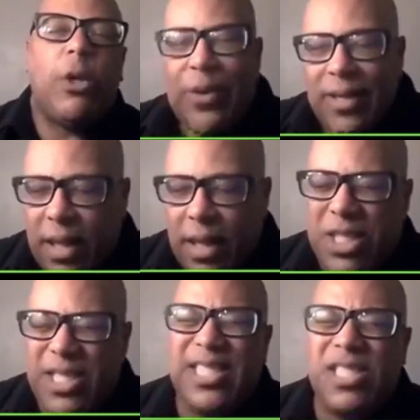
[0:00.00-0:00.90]

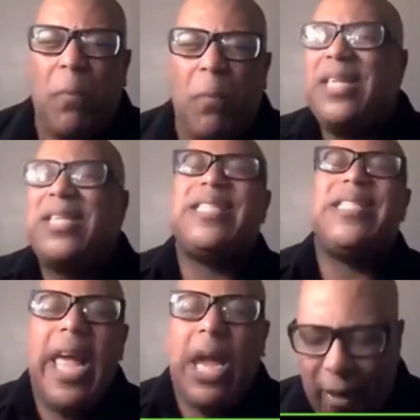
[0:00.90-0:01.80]
to be
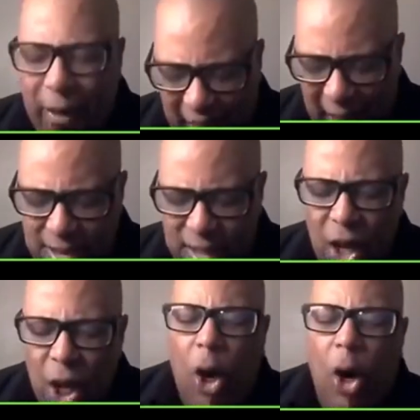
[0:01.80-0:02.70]
synchronized,
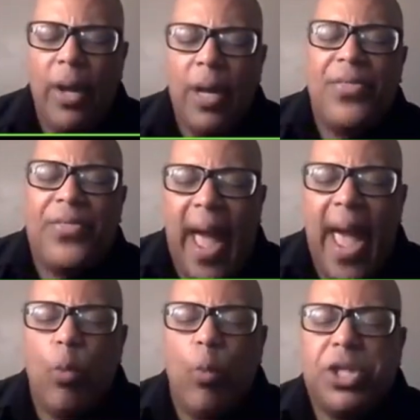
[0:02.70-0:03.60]
or
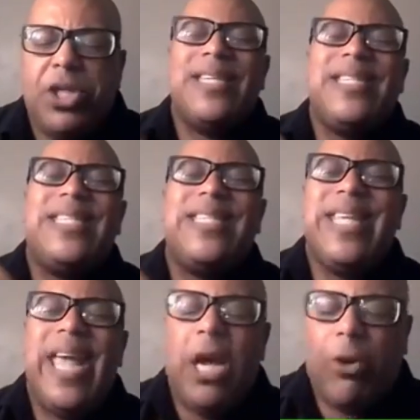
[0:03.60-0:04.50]
that which is
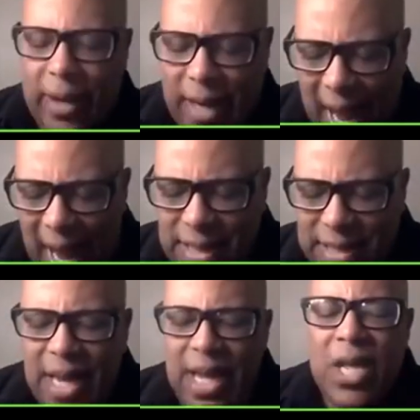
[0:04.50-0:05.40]
synchronized.